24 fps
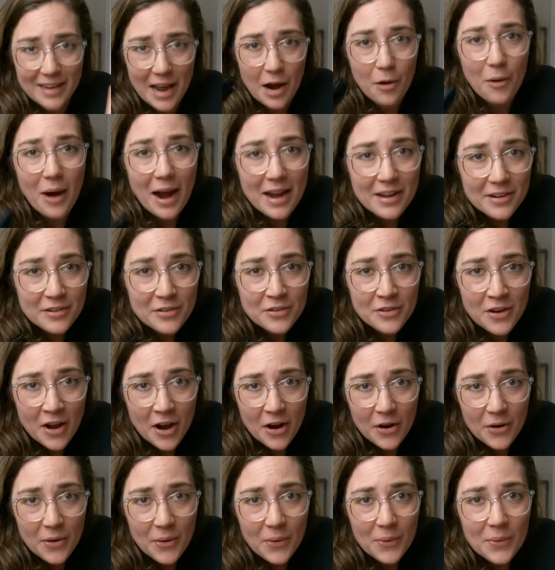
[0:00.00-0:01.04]
Now, I
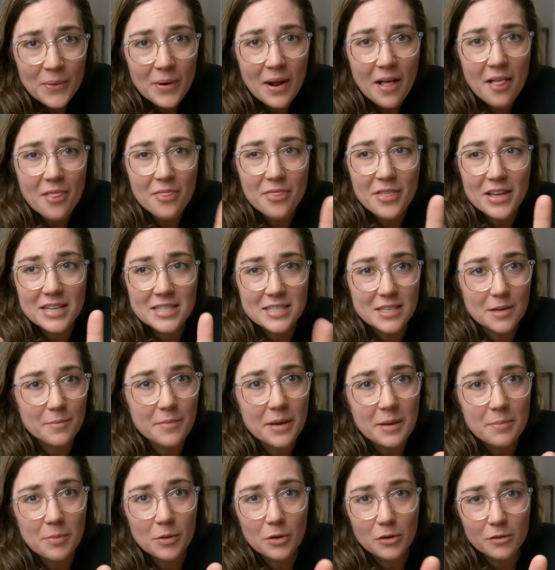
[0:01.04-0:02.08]
know that some
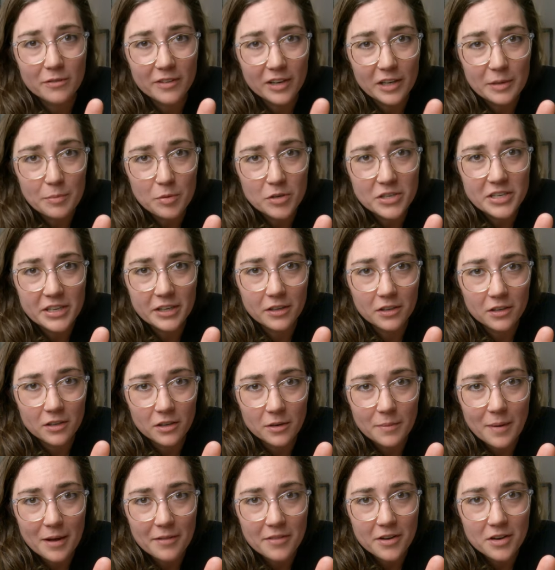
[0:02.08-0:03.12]
people are very
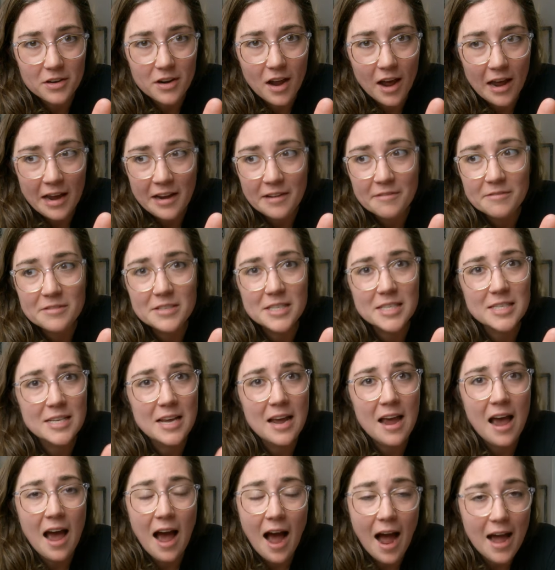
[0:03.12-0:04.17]
particular about their knives.
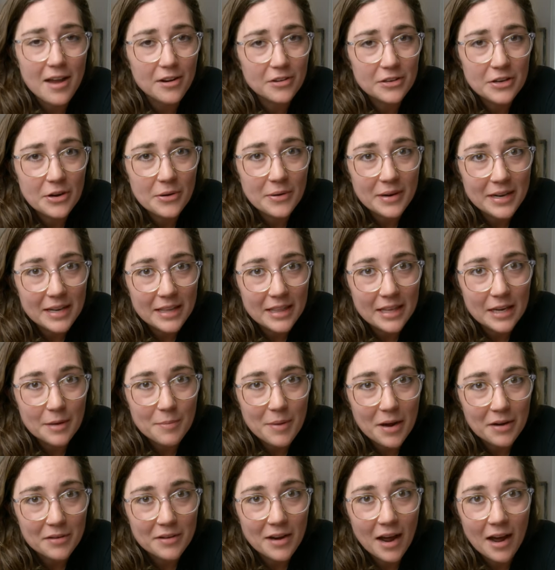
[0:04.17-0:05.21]
I don't know anything
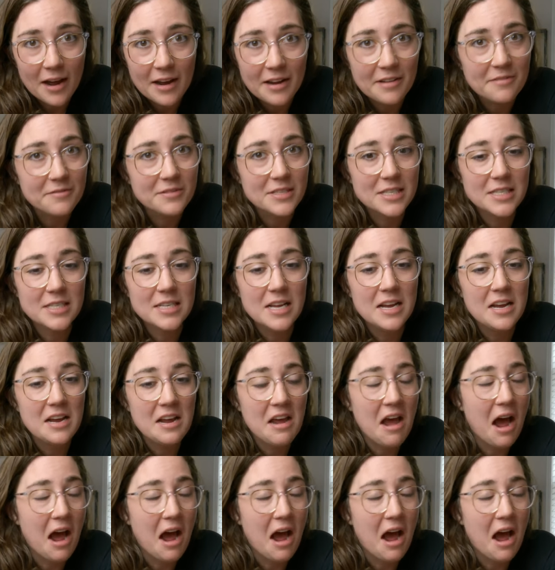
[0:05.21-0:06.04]
about knives.